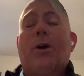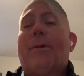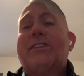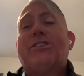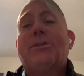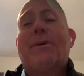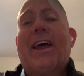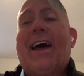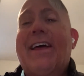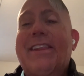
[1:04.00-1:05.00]
about you, but
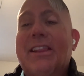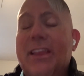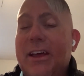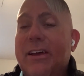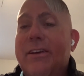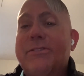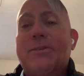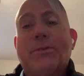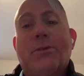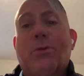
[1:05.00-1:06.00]
I love
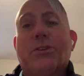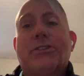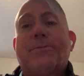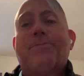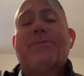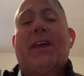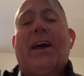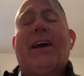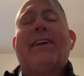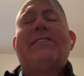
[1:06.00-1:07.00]
some good worship.
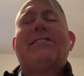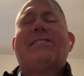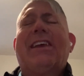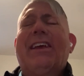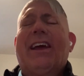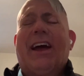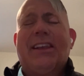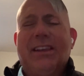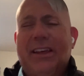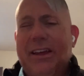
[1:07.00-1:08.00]
I
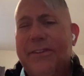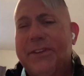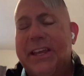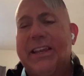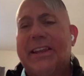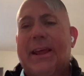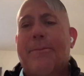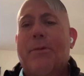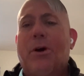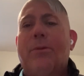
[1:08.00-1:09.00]
love getting in
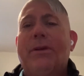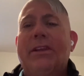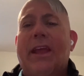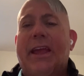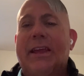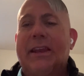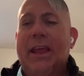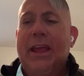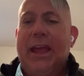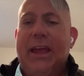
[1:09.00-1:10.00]
that moment
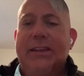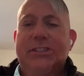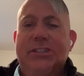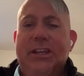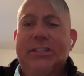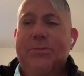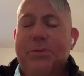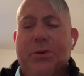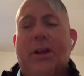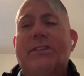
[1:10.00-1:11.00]
and just
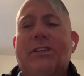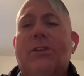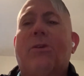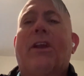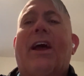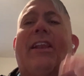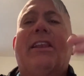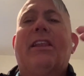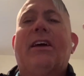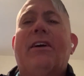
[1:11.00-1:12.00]
praising the Lord. I
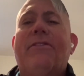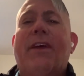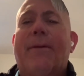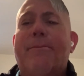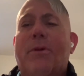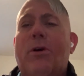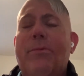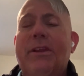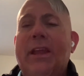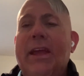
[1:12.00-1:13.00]
love that
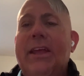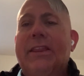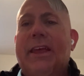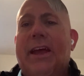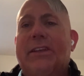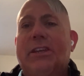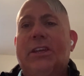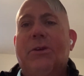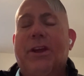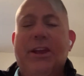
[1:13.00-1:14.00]
moment that
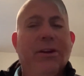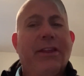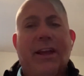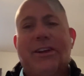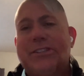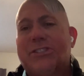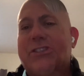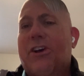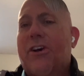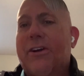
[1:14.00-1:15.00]
you hear that good
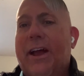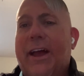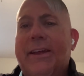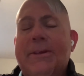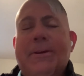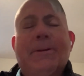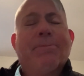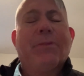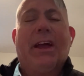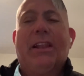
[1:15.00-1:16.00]
song.
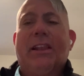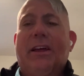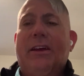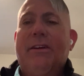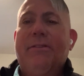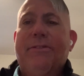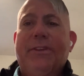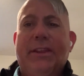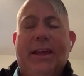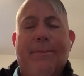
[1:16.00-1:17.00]
I love
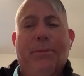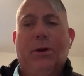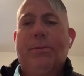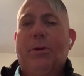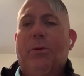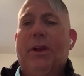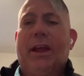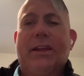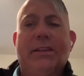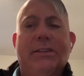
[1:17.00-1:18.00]
that moment when
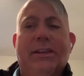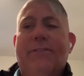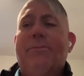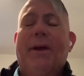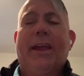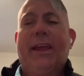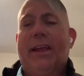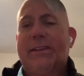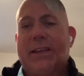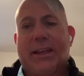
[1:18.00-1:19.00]
I can lift my
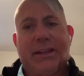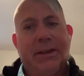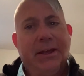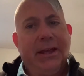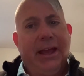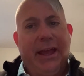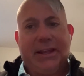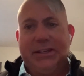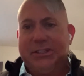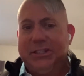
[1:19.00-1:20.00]
hands. I can